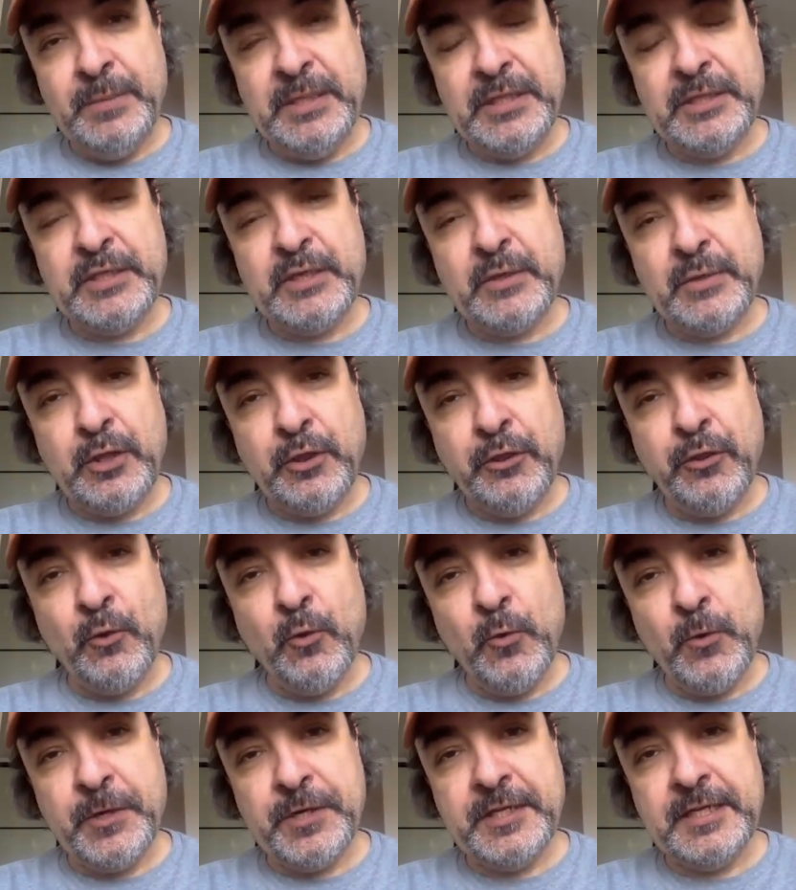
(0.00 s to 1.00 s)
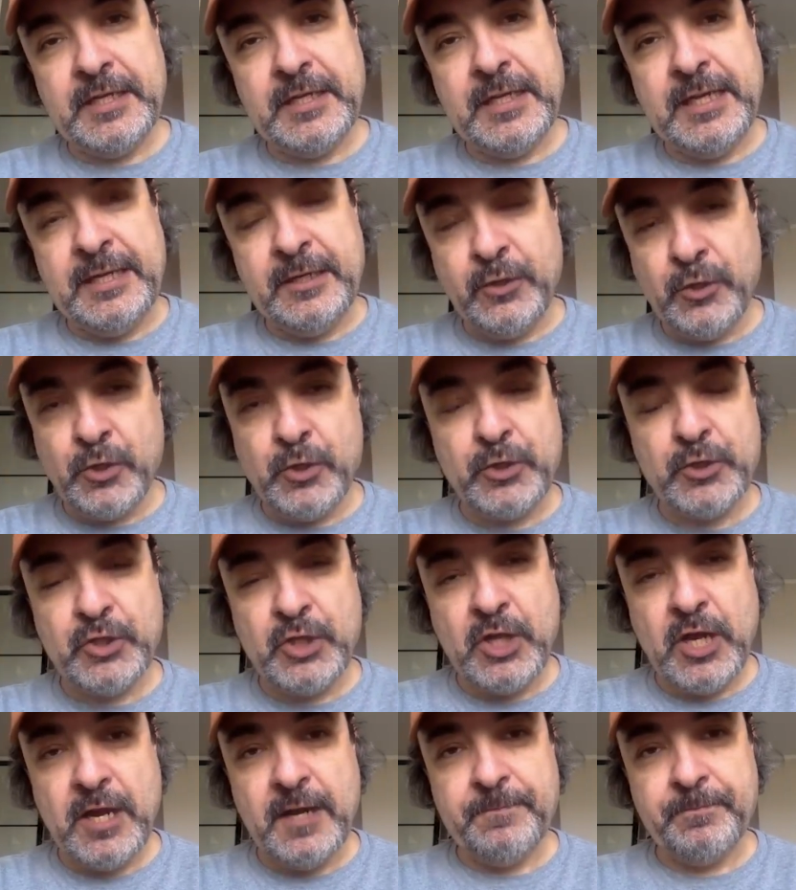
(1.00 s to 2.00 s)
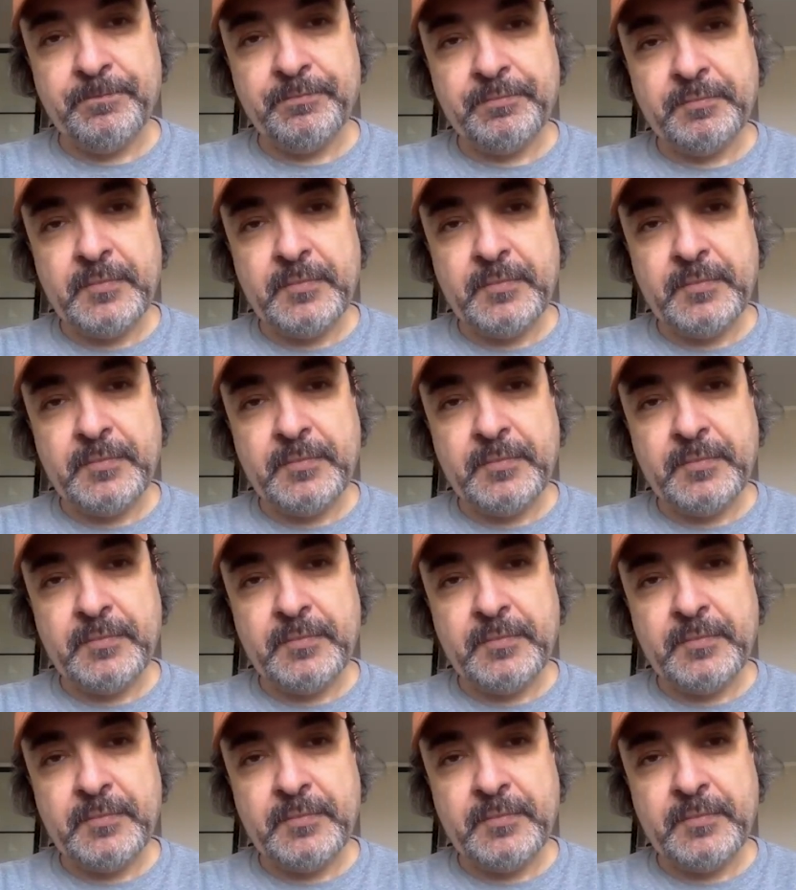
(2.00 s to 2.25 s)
military authority in Kherson